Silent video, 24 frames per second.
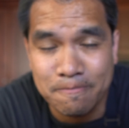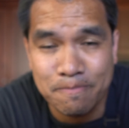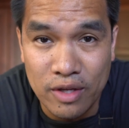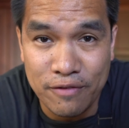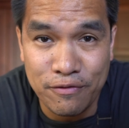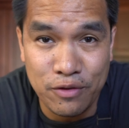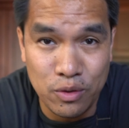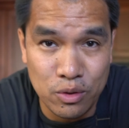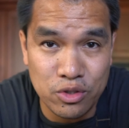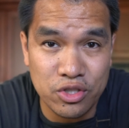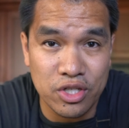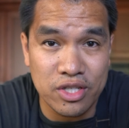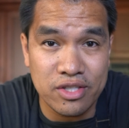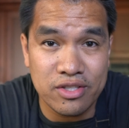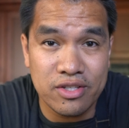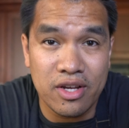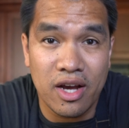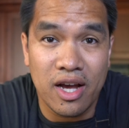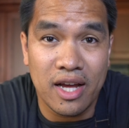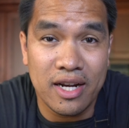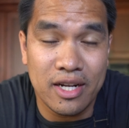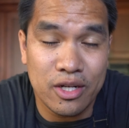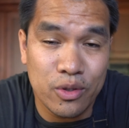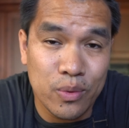If you just
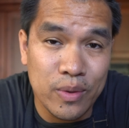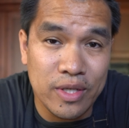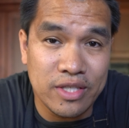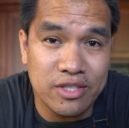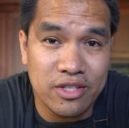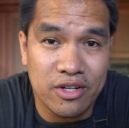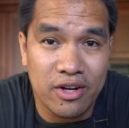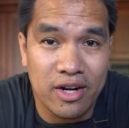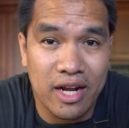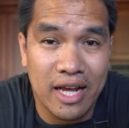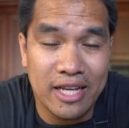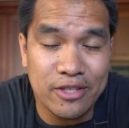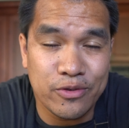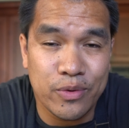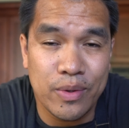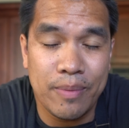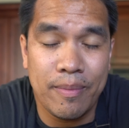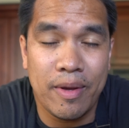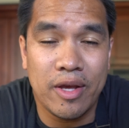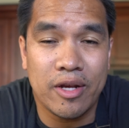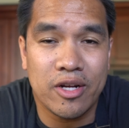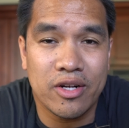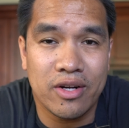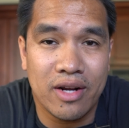got a Cuisinart ice cream
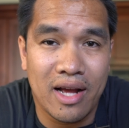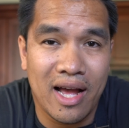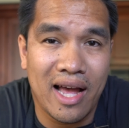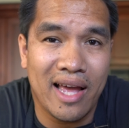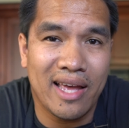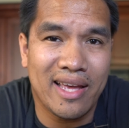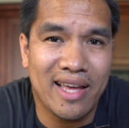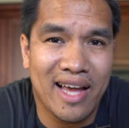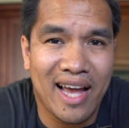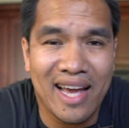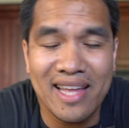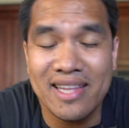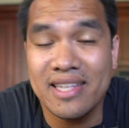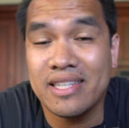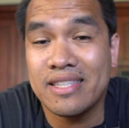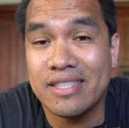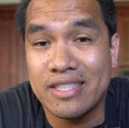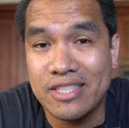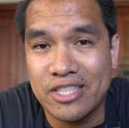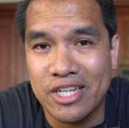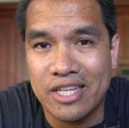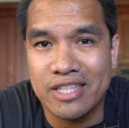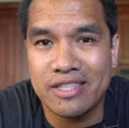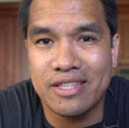maker, I highly
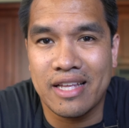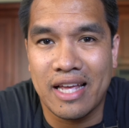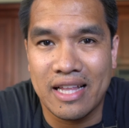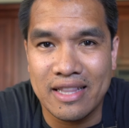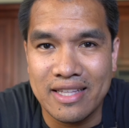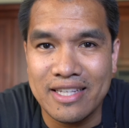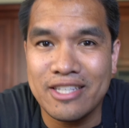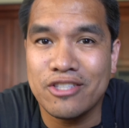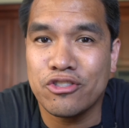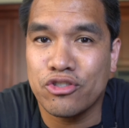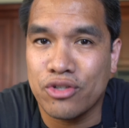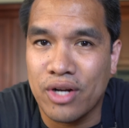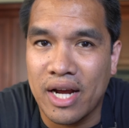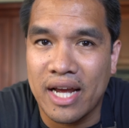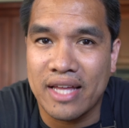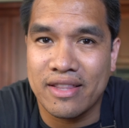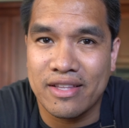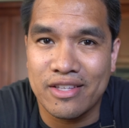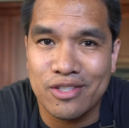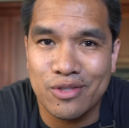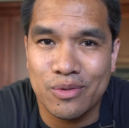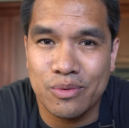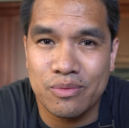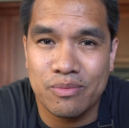suggest at least trying
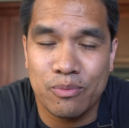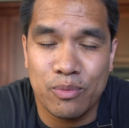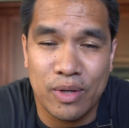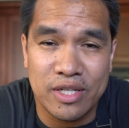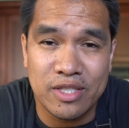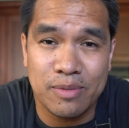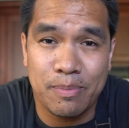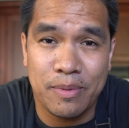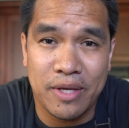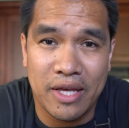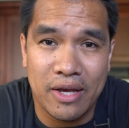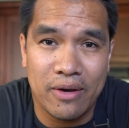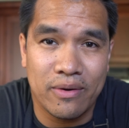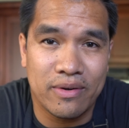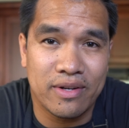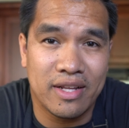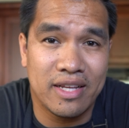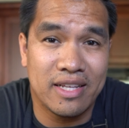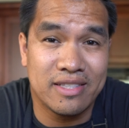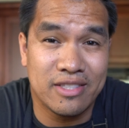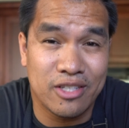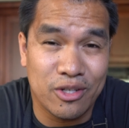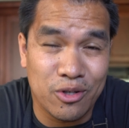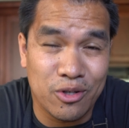this recipe out. It's a